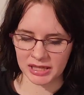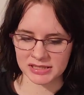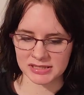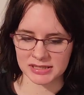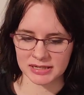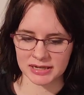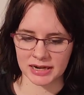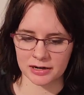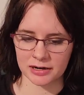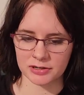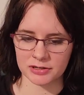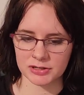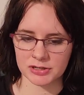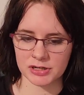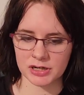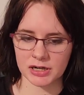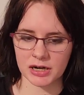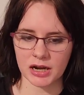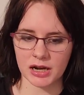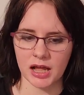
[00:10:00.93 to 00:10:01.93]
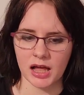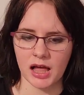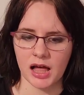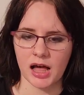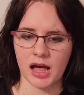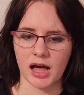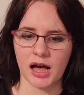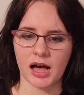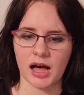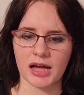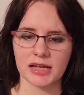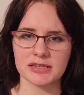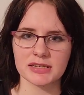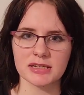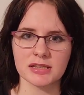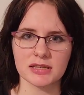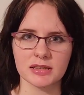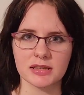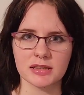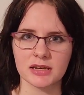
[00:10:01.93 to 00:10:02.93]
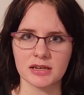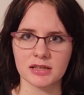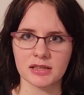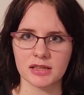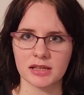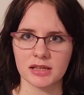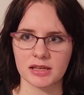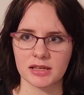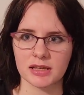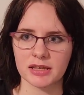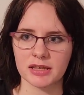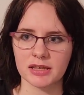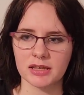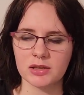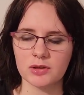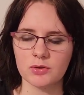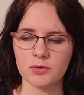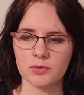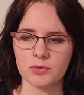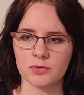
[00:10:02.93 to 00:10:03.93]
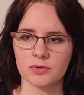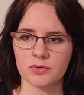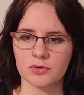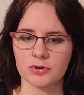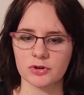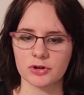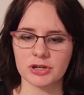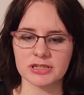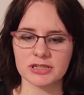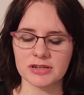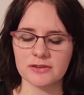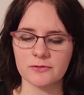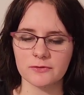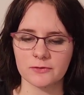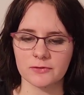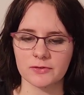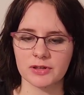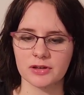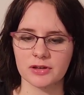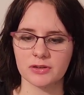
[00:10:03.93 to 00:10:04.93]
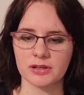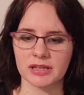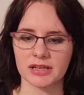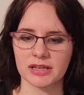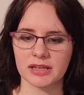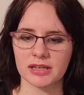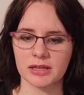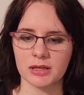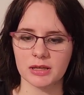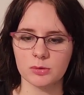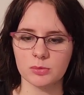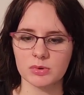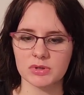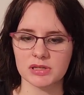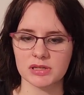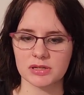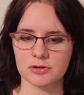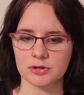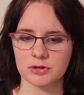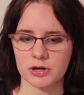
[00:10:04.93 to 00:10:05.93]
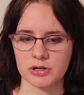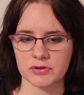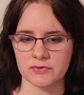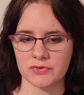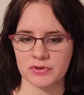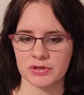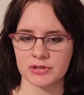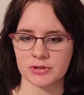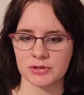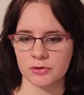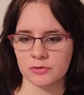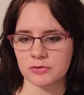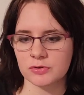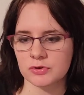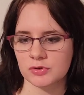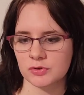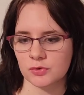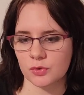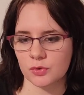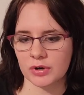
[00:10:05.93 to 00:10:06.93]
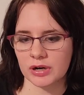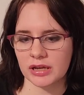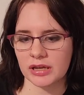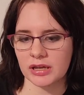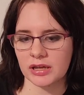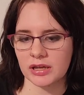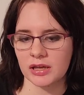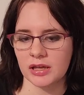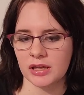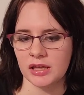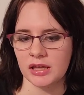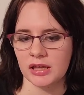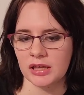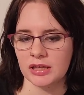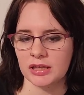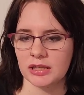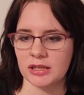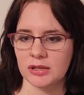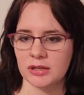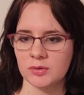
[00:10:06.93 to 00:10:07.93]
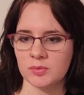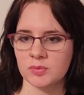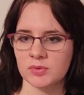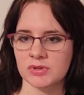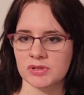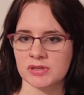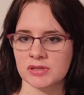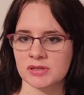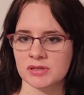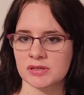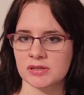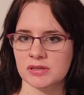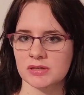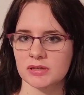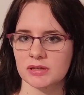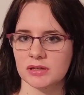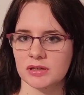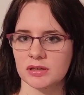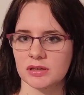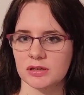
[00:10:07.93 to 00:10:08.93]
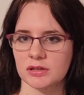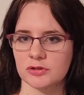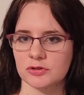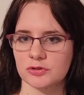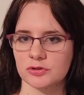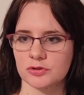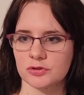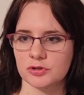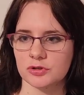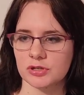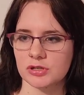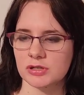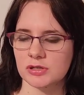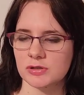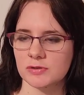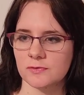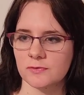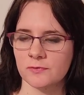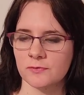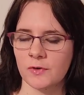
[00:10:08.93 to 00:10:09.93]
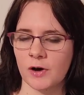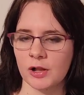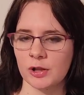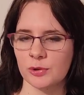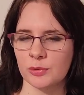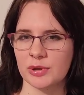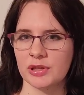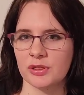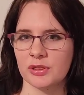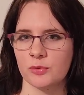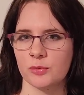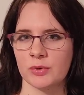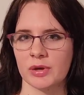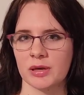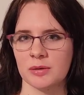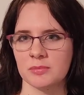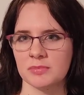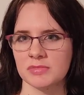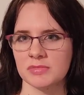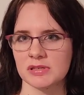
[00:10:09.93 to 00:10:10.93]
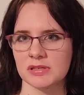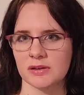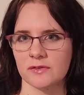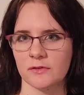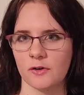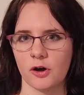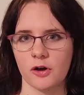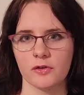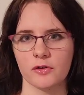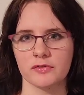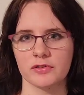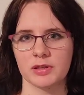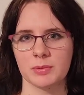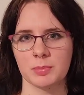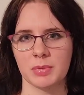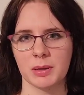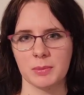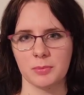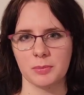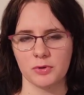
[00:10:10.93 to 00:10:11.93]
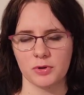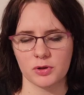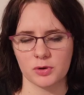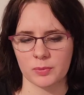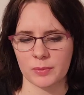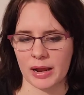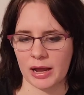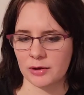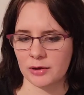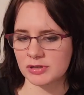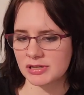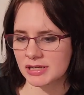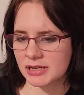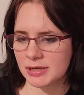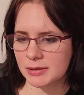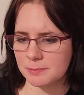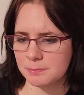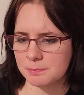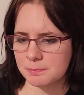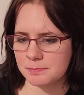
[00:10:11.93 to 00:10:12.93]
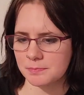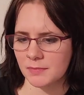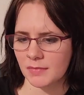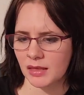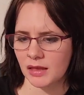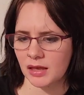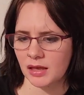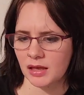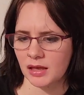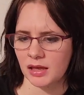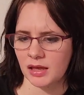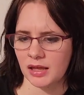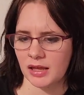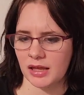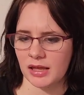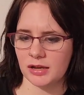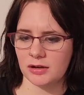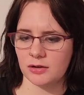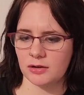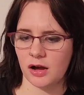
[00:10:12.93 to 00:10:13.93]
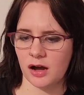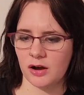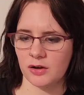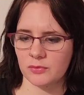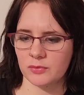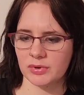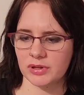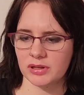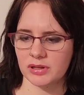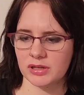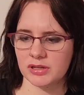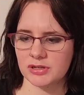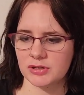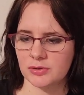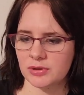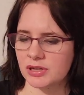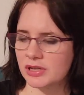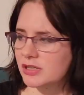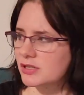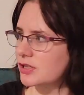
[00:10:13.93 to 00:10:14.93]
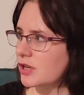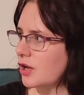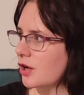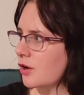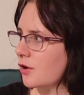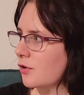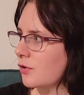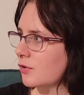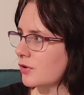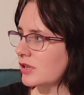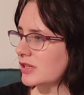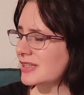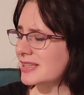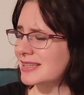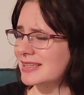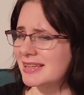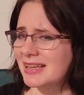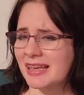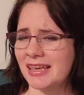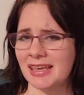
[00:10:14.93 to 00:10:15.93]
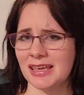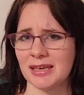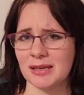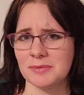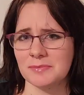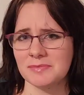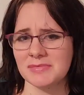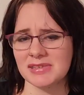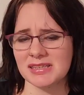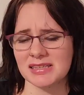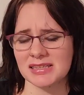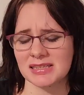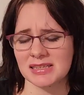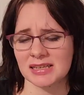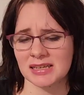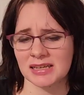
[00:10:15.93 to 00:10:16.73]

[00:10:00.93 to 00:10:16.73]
as a character. I didn't think that it didn't feel like he was in charge of his own story. He was just following the whims of all of the people around him and not really doing his own schemes,